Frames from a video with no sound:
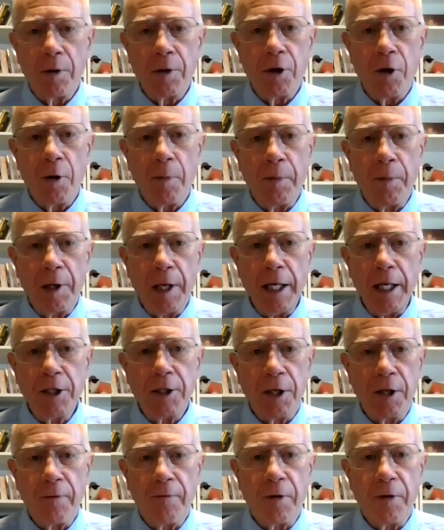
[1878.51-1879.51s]

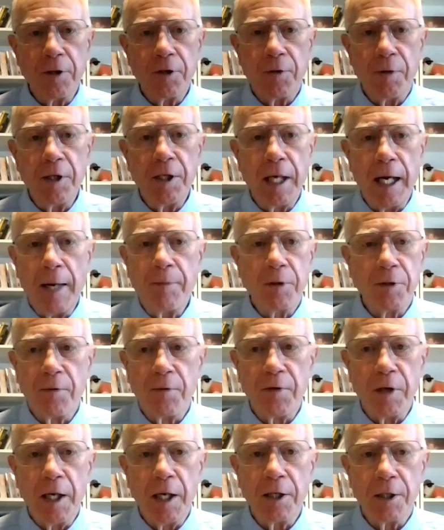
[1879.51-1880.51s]
interpretation of the first 3 chapters
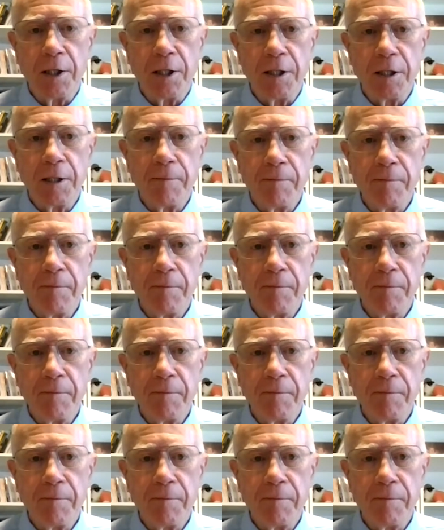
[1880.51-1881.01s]
of Genesis.